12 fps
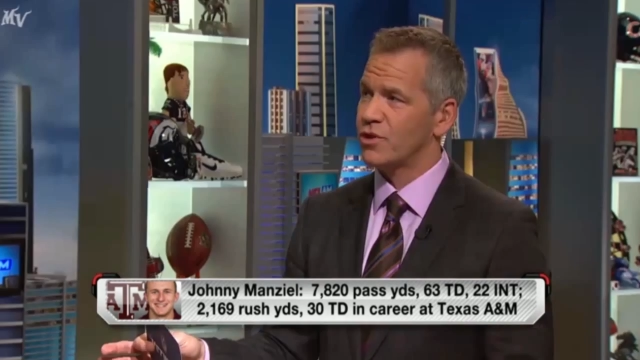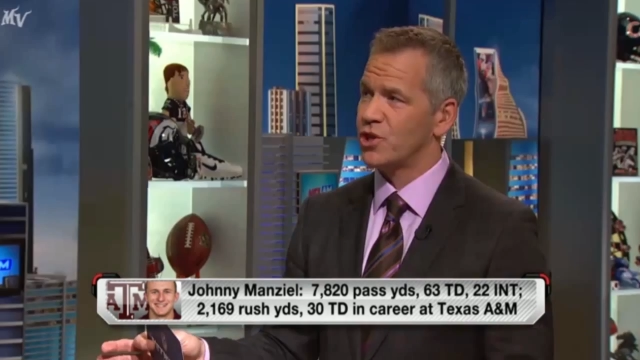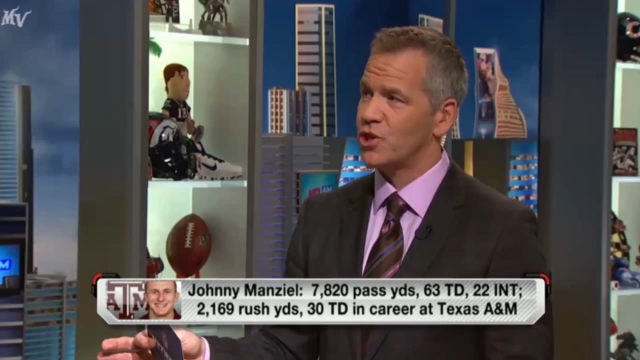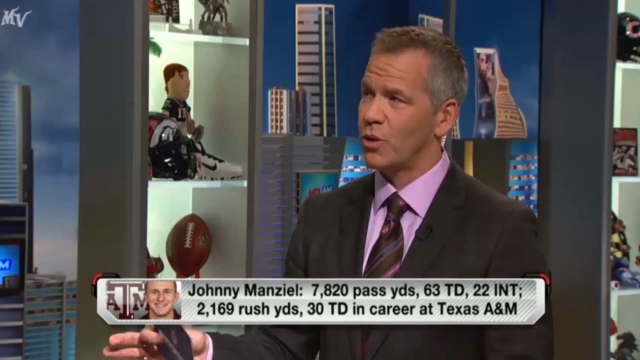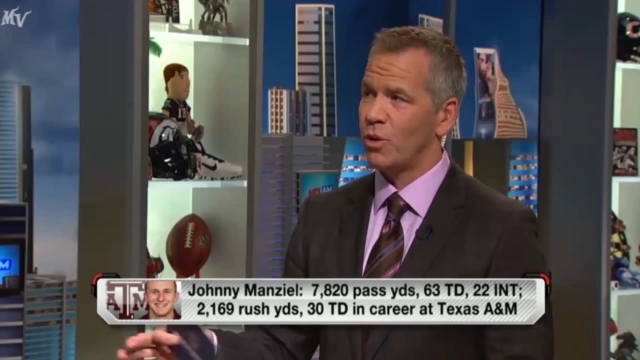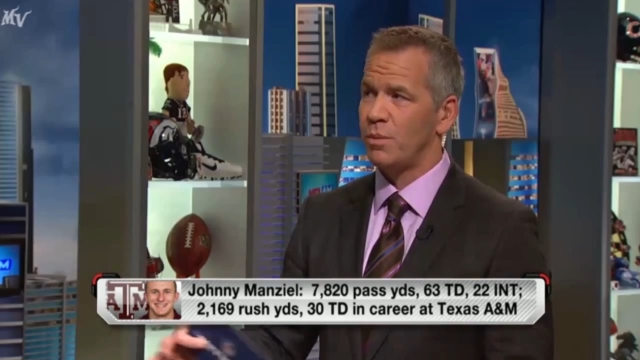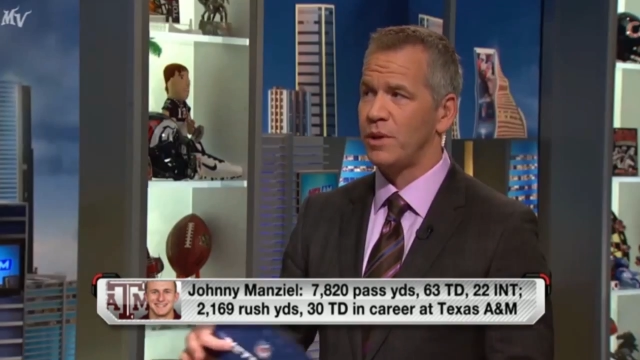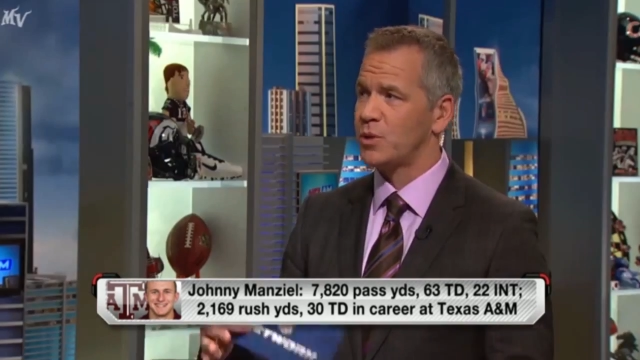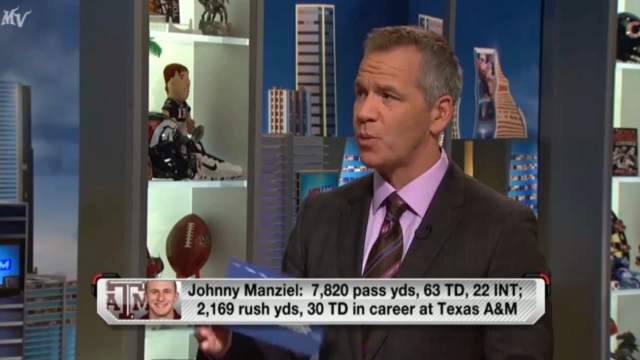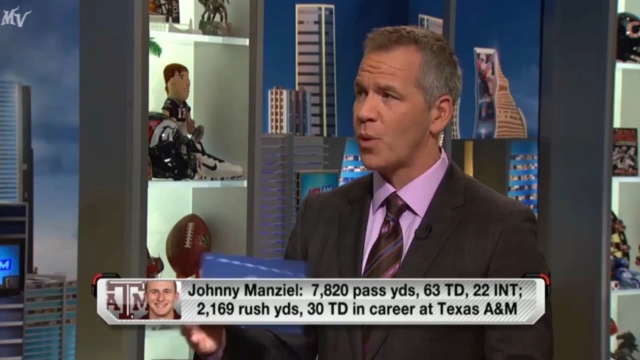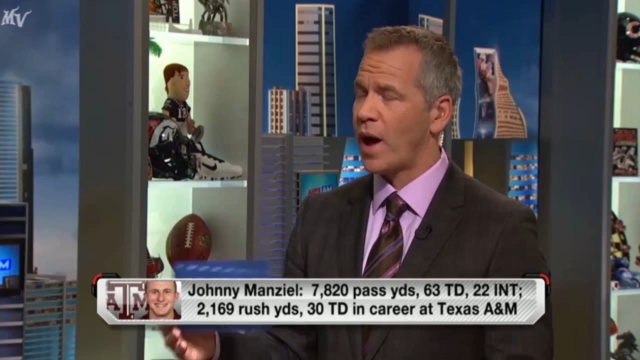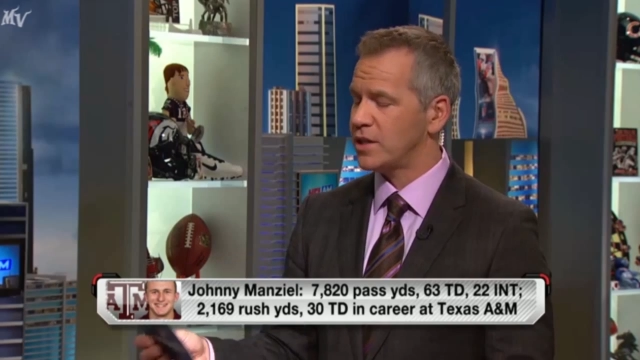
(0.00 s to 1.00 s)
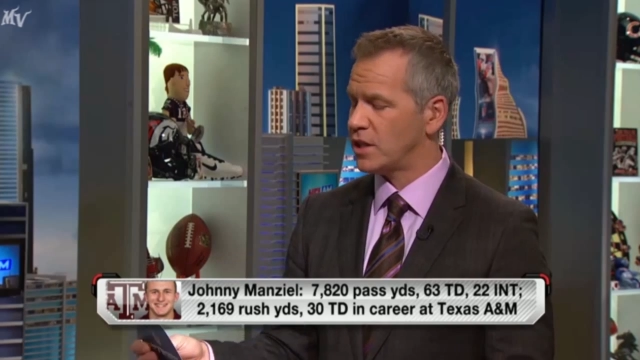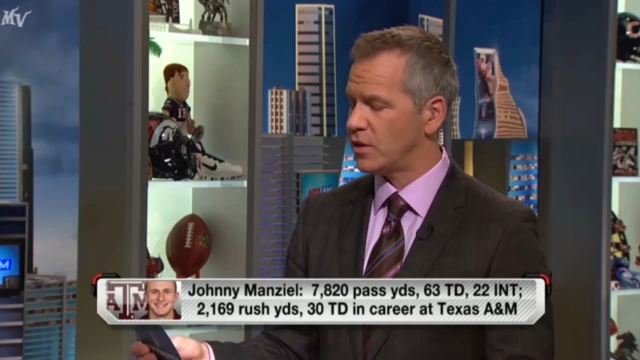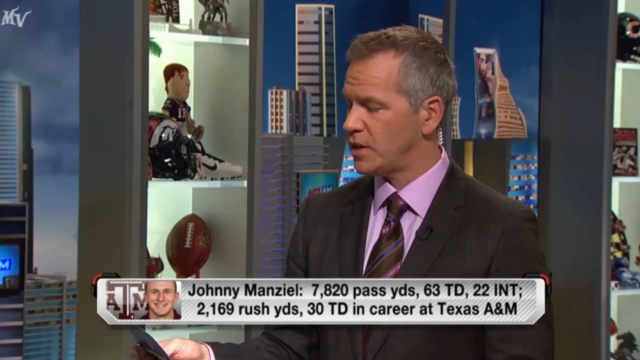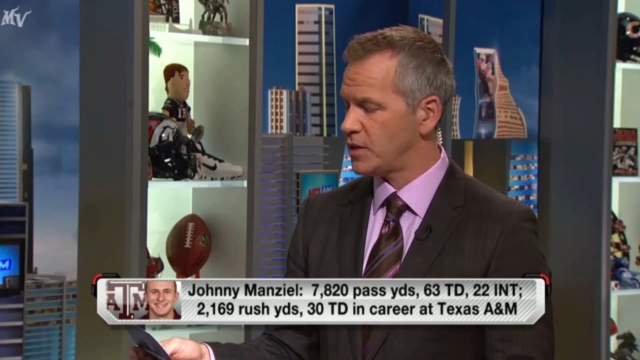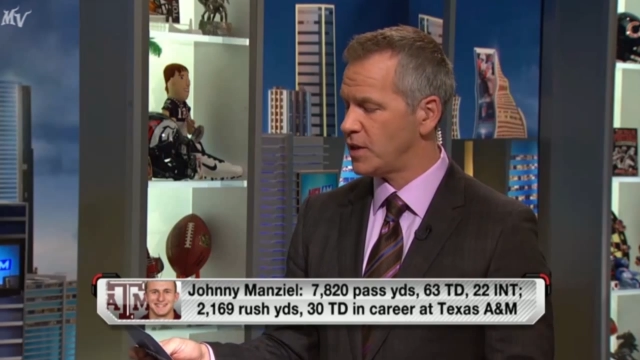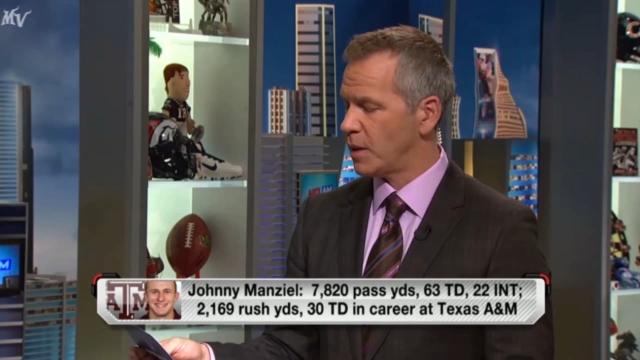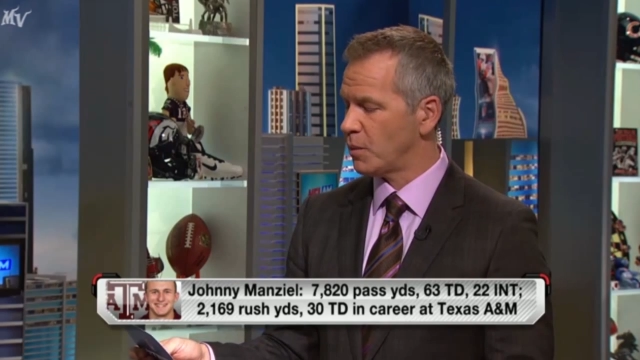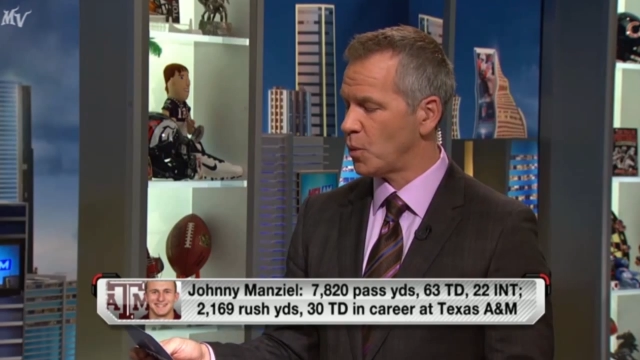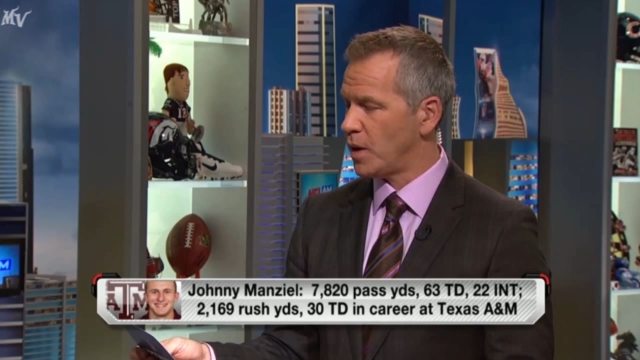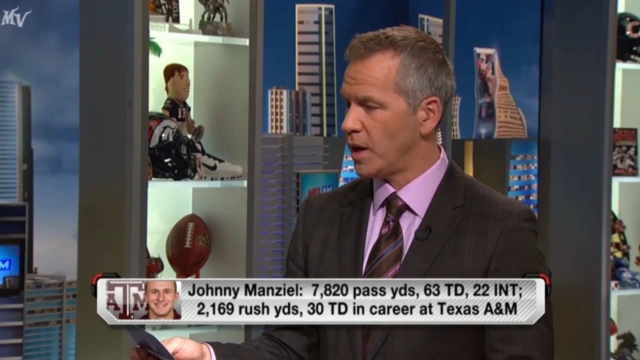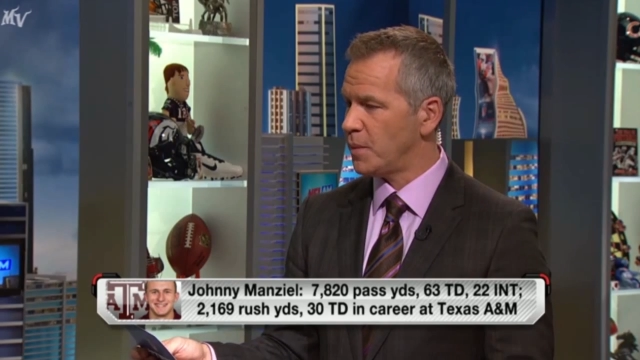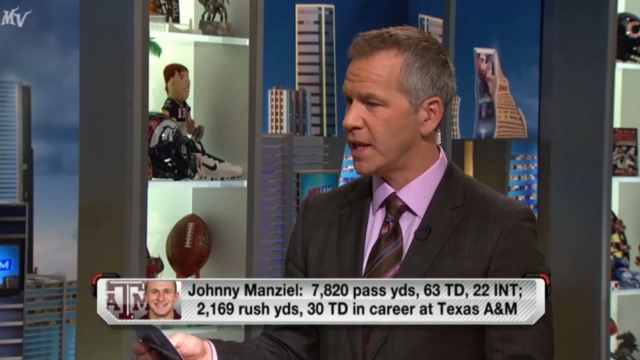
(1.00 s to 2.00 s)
sure. I wouldn't be surprised if he's number 1.